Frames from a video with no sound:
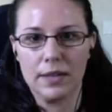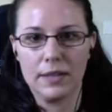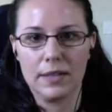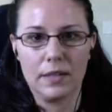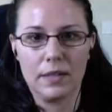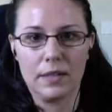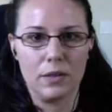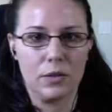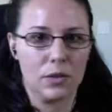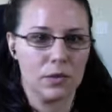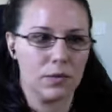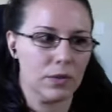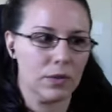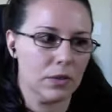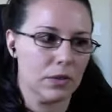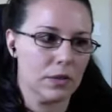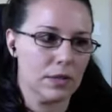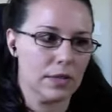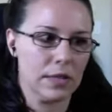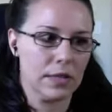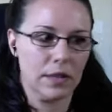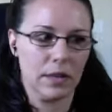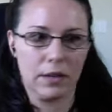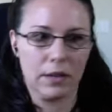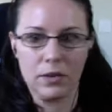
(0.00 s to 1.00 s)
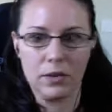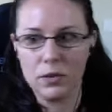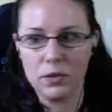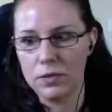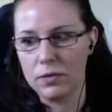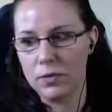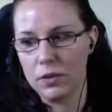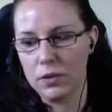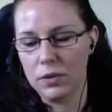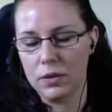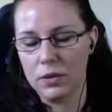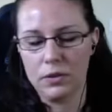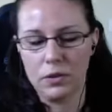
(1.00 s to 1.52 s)
Is it useful? Is it not
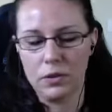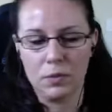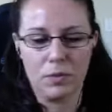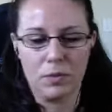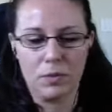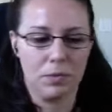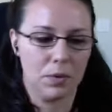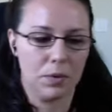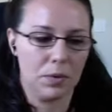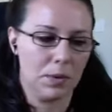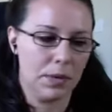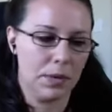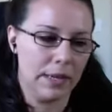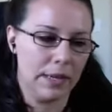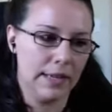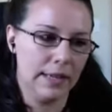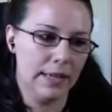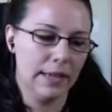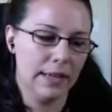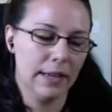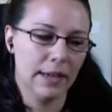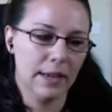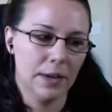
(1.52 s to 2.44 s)
useful? Do people want it?